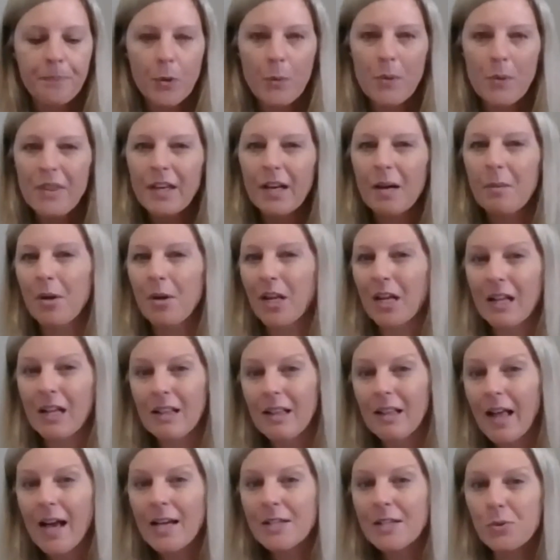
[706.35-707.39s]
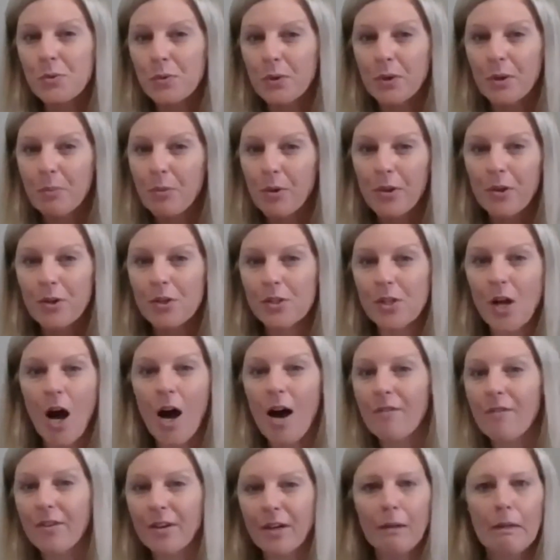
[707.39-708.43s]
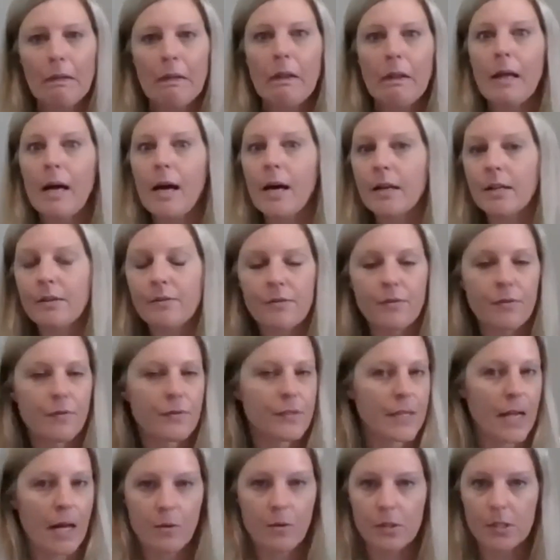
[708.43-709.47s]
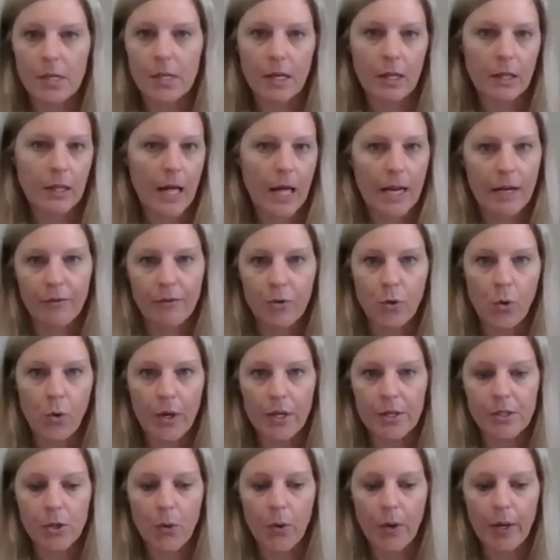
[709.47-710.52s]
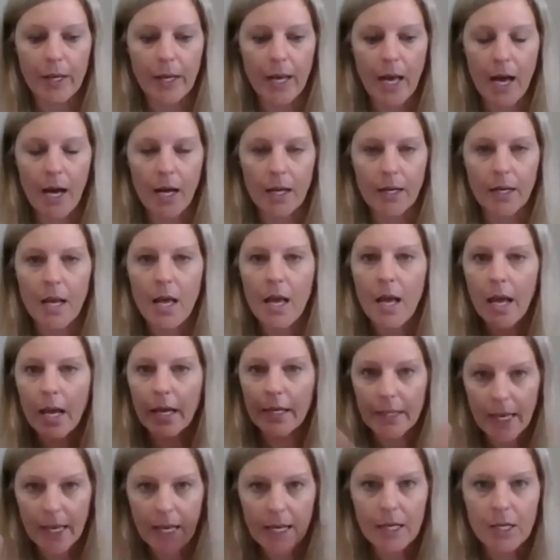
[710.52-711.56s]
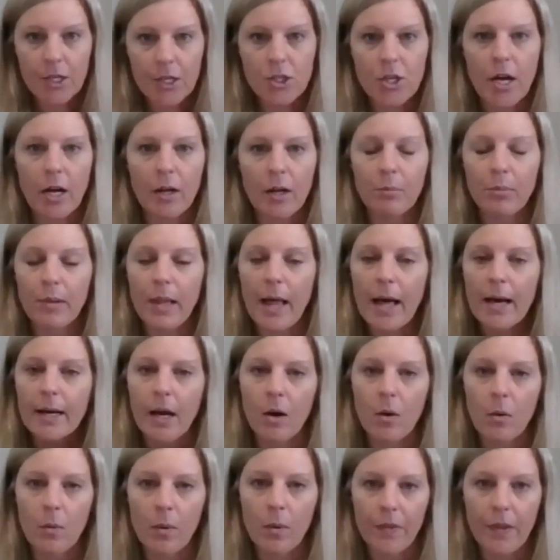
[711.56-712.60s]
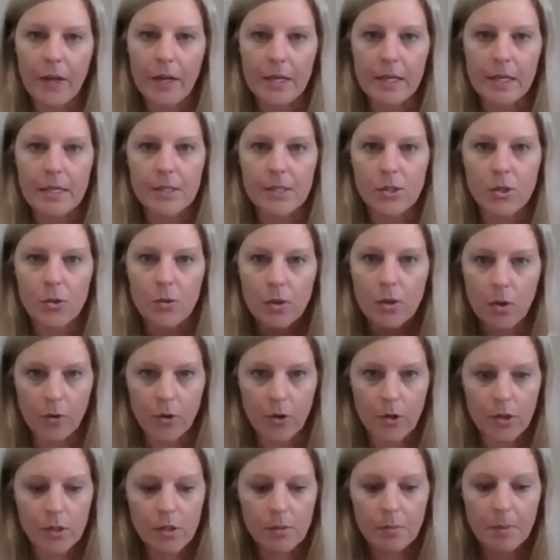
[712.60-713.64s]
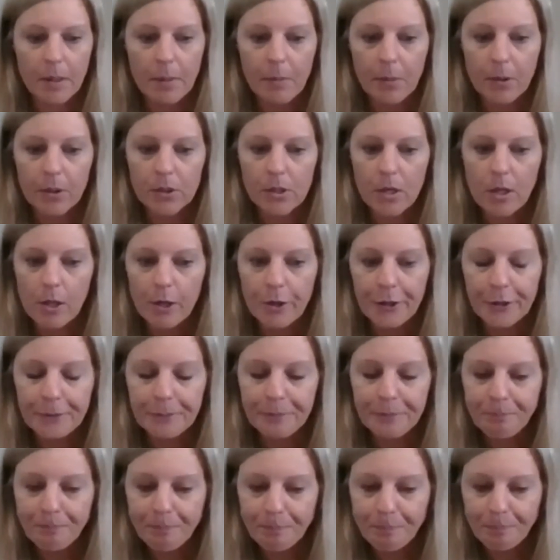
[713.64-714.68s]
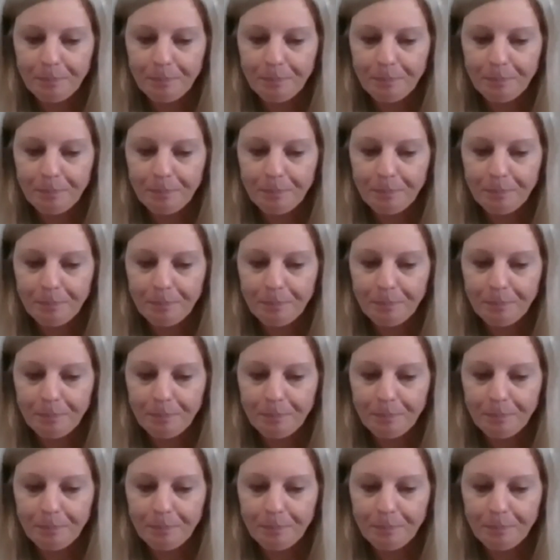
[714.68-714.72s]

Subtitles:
We think about a classroom where there's often a lot of sounds and a lot of noise going on, and can a child block out what they need to in order to be able to learn?